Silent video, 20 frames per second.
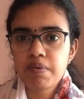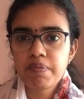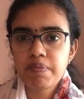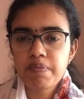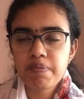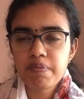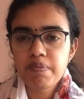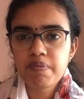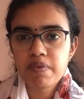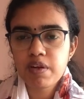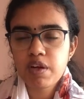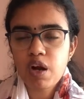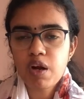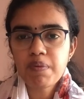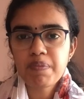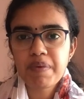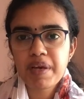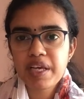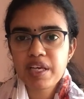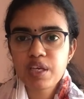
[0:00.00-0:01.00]

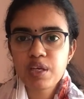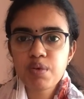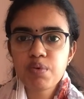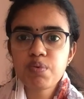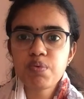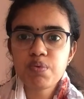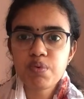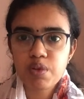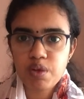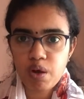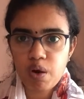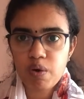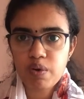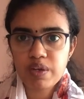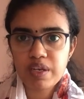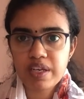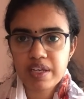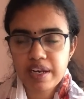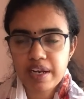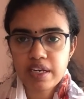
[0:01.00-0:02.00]
make you
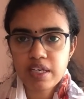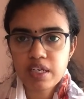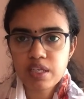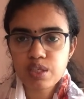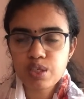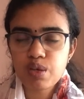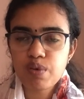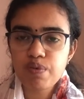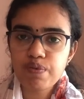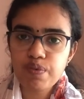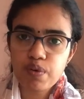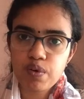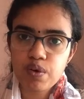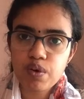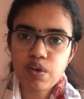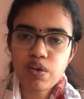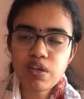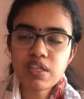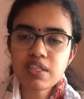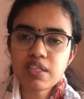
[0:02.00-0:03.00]
lonely, right? So
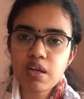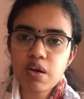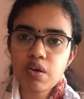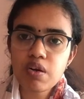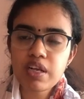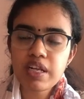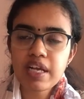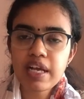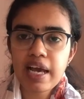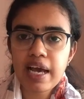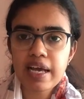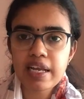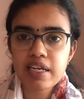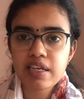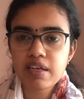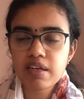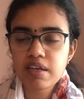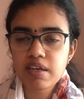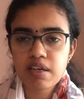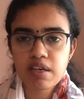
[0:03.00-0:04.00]
forlorn is lonely and
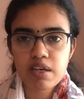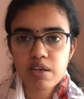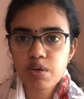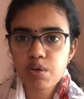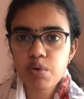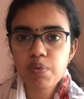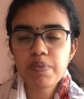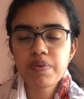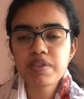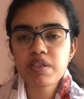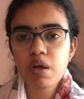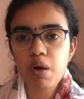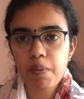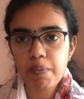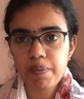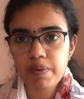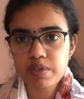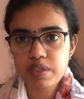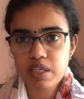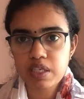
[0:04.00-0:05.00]
group is the
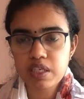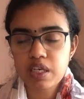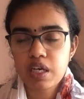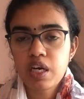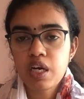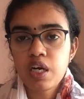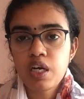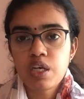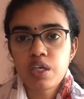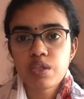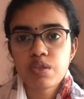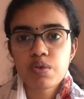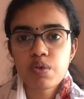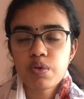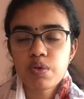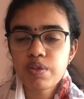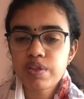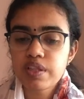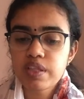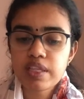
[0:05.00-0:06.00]
opposite.
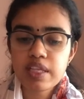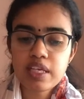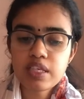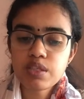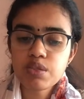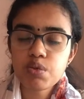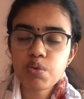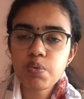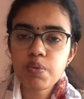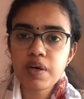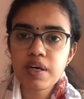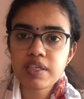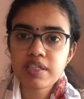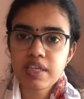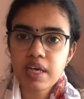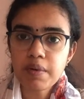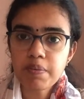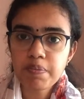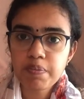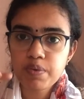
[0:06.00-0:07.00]
So these two words
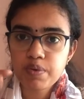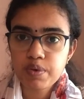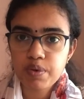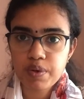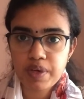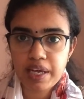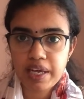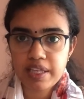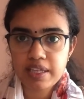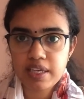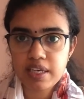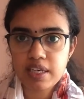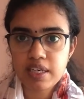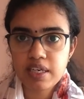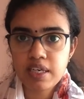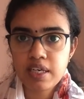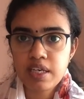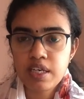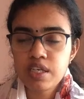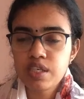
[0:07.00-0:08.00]
are put together.
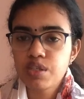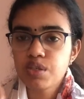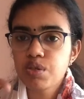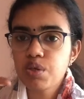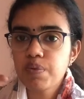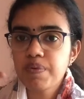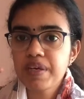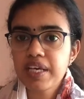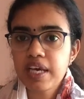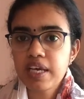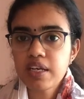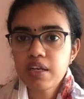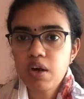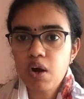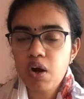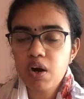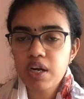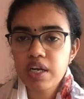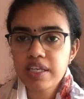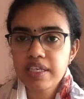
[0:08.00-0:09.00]
So we can
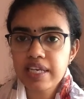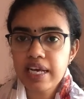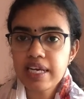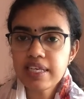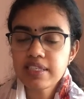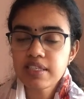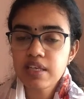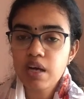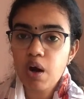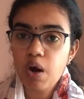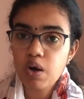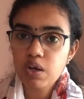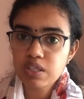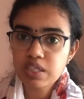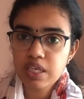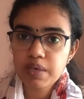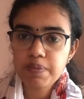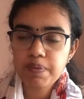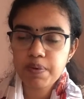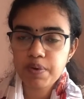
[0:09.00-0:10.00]
call it as
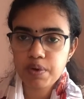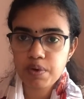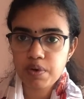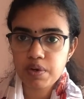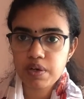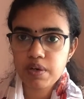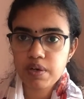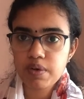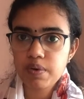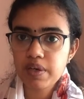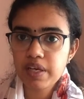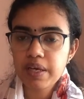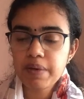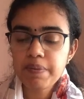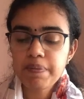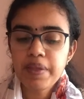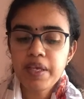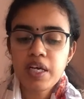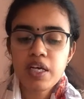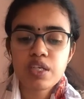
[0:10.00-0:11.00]
oxymoron. Okay.
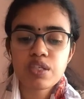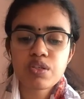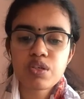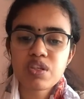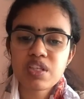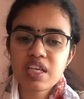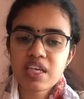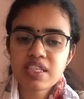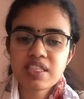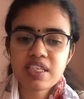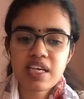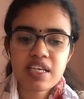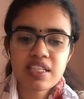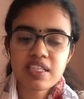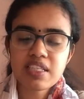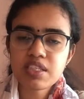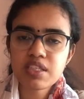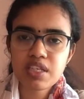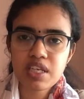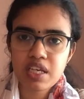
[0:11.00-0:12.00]
So these are
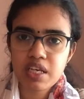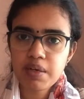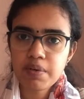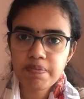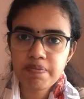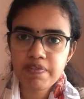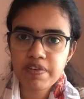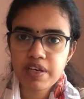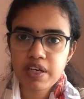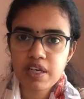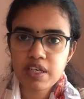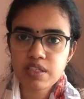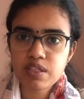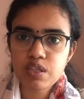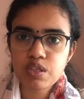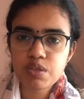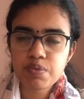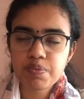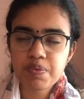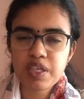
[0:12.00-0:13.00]
the three figures
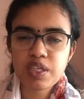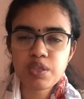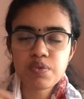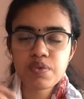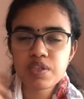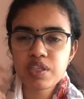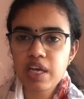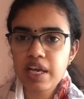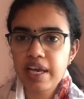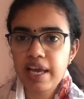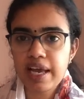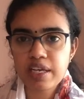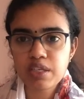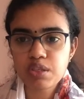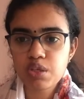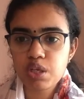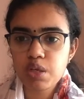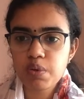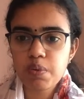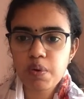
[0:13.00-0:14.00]
of speech which I
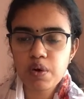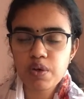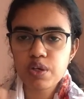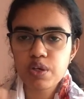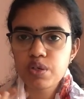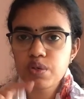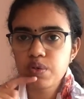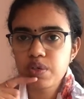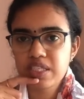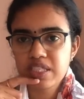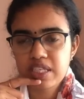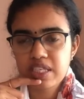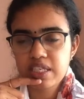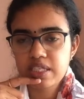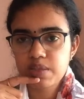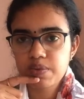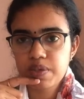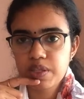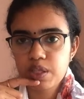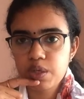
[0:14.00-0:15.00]
actually wanted to
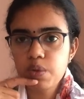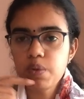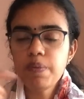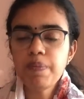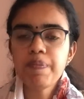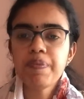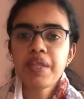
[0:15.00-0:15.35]
discuss with you.